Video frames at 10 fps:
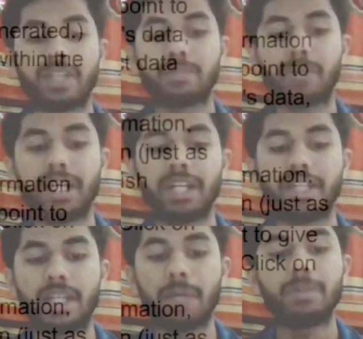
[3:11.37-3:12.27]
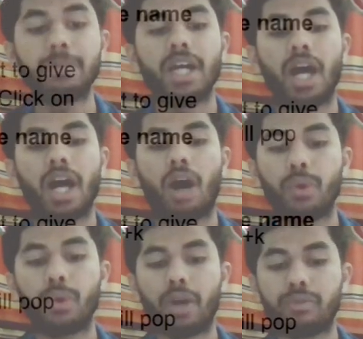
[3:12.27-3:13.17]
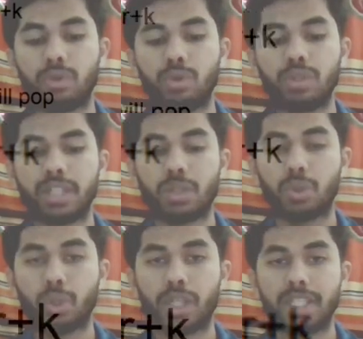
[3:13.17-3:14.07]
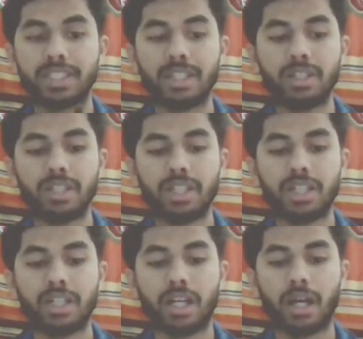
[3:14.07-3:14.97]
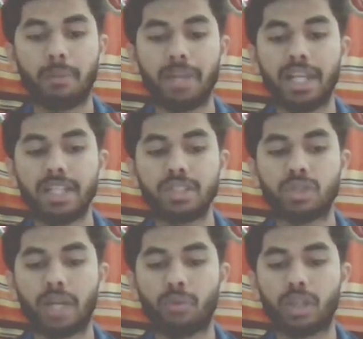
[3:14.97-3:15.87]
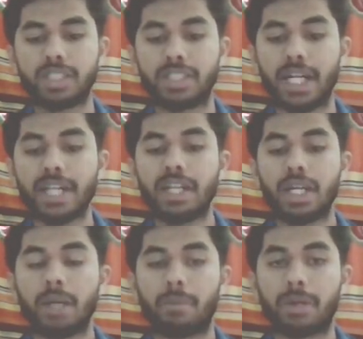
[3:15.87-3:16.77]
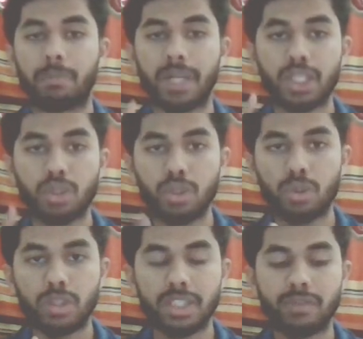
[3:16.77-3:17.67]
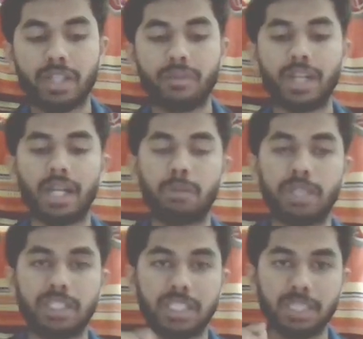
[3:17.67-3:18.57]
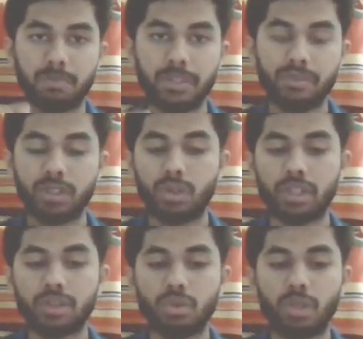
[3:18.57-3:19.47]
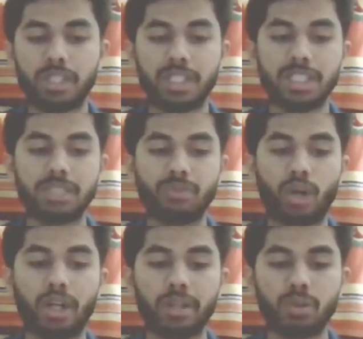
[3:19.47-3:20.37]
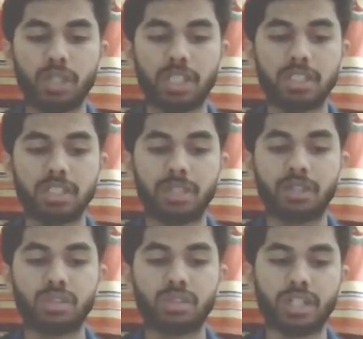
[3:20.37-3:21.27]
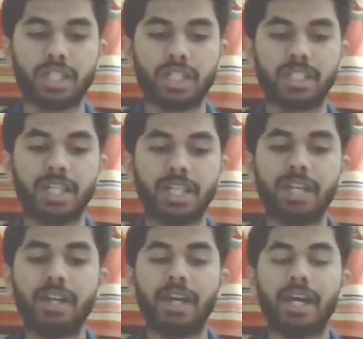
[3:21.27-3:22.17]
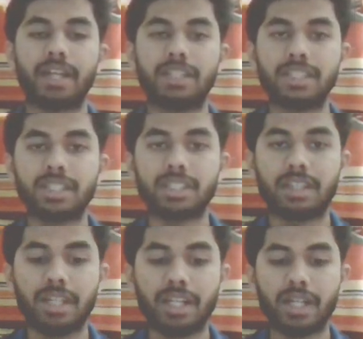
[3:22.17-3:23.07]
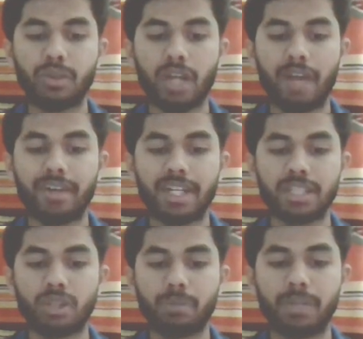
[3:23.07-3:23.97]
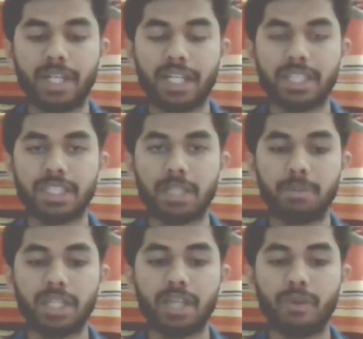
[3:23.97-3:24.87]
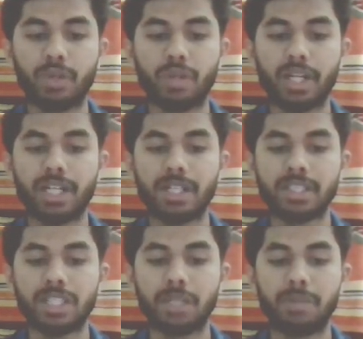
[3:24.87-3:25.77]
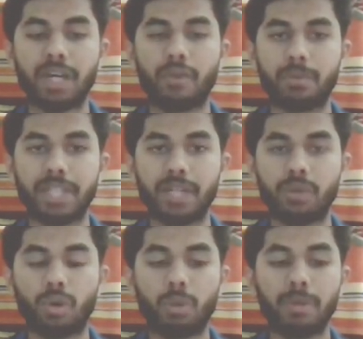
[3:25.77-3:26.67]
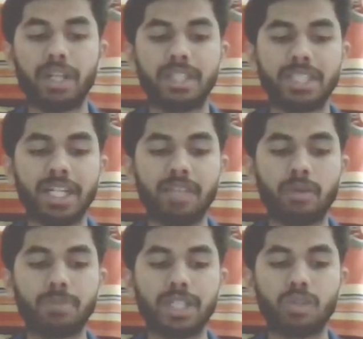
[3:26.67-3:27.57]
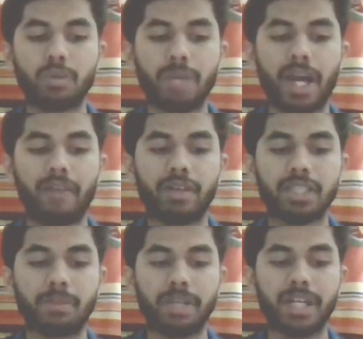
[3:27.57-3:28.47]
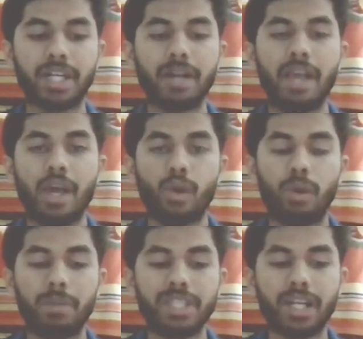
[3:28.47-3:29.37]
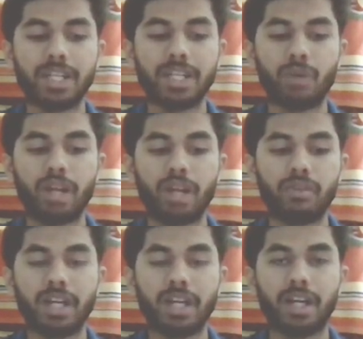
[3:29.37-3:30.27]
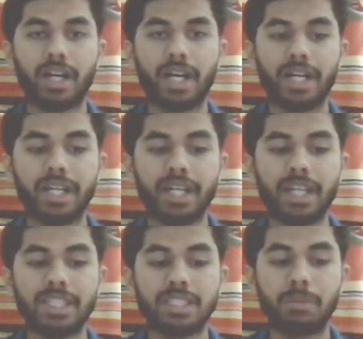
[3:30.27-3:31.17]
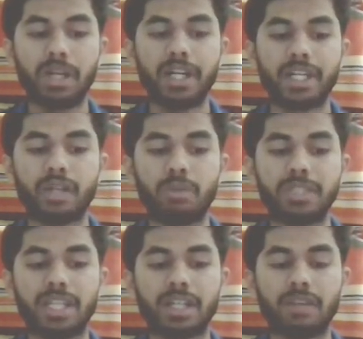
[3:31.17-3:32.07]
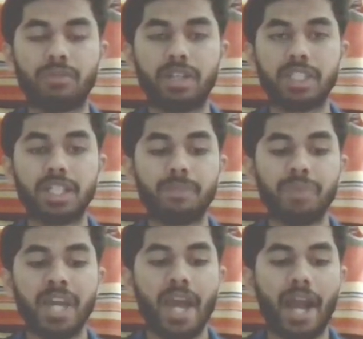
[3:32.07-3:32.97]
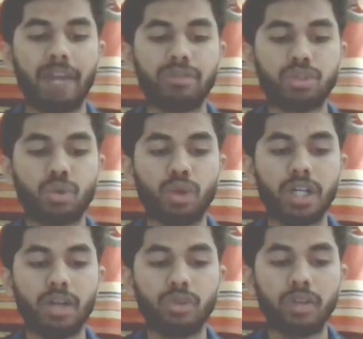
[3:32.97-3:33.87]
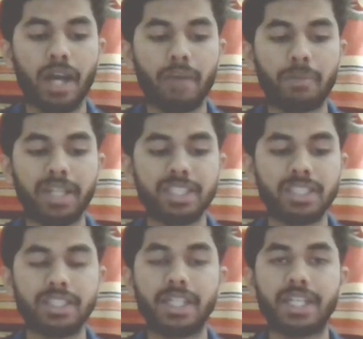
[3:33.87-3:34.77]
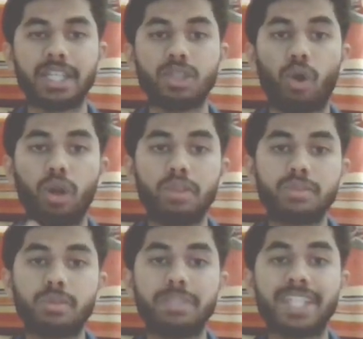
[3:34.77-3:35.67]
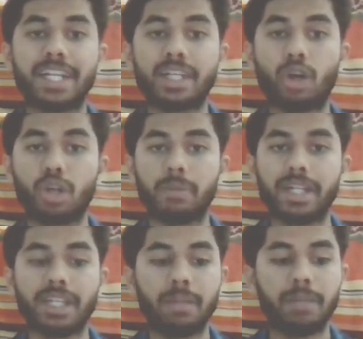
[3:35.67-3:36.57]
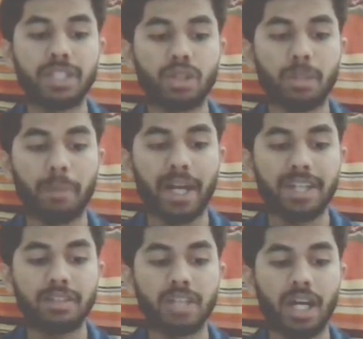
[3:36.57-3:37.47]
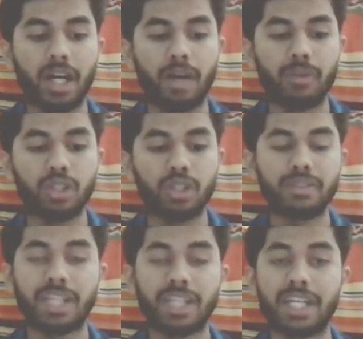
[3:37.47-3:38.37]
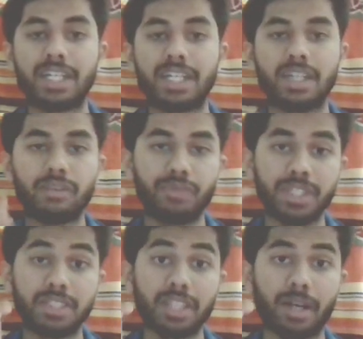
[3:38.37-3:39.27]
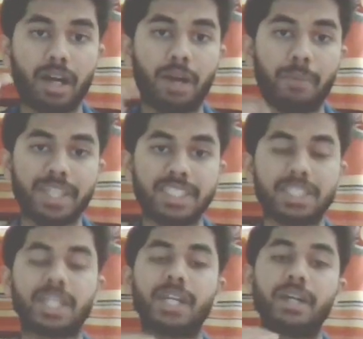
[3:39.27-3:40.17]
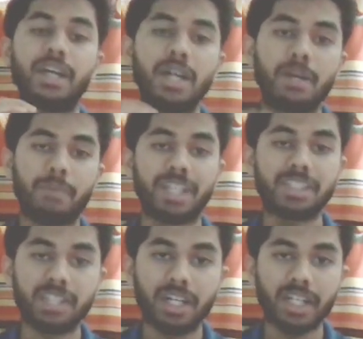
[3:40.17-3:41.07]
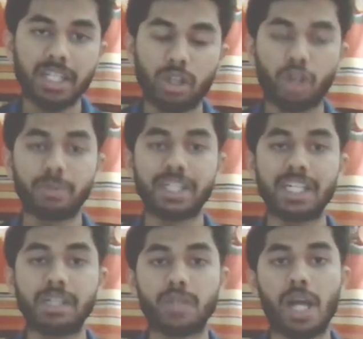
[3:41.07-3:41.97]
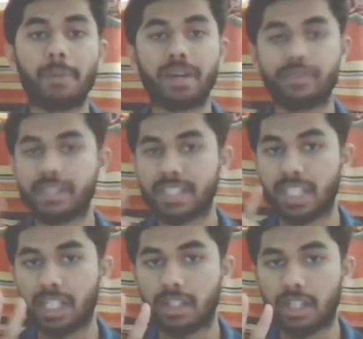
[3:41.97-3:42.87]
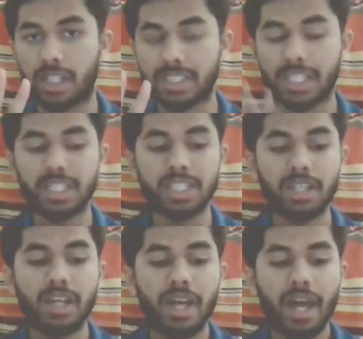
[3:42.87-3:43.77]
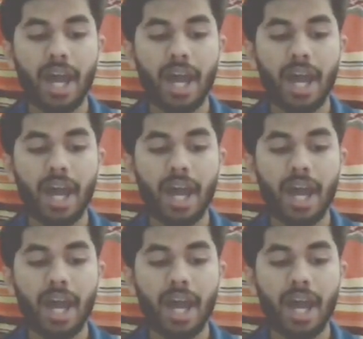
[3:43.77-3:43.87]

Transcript: have explained in depth how you have to do the tutorial is there in the playlist you can watch that but but make sure you know this very well i'll be just briefly going through what it is if you already know the concept then only you can understand there's the screen and you will have a desktop A data scraping here when you click data scraping a website will open inside the website you'll be having some data you'll be selecting one of the uh, data and the similar data will be selecting further and if you scroll down you'll have many such data all those will be selected automatically based on the pattern uh, which you have selected here first uh, matching second matching third it automatically it will happen after the second uh, selection